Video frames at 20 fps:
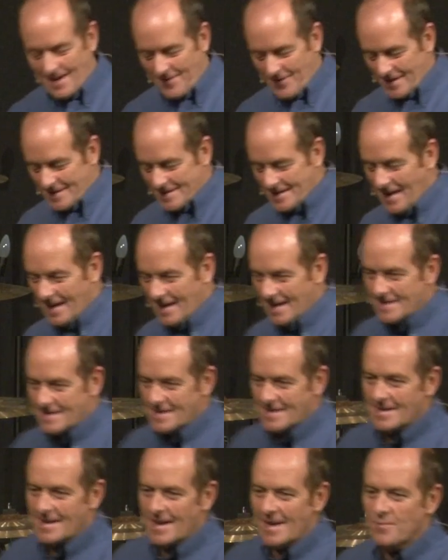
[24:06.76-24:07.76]
having a day out
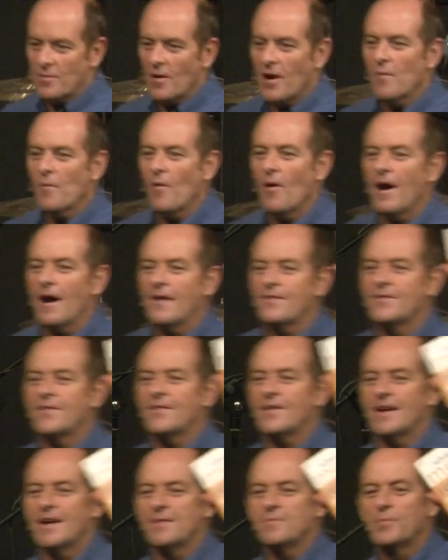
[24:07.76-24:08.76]
together, and my wife
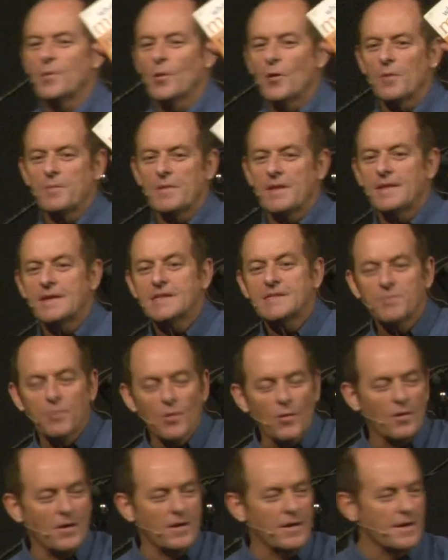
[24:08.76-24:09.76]
bought me this
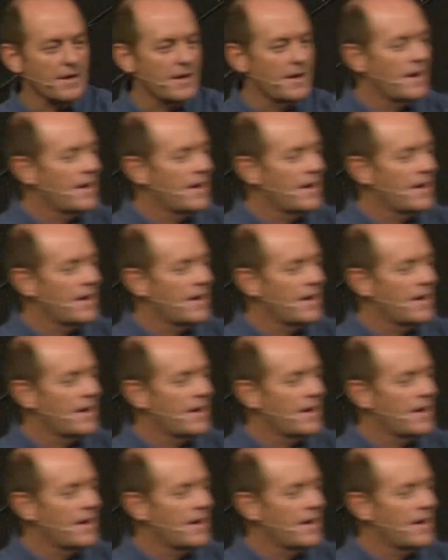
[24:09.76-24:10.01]
book.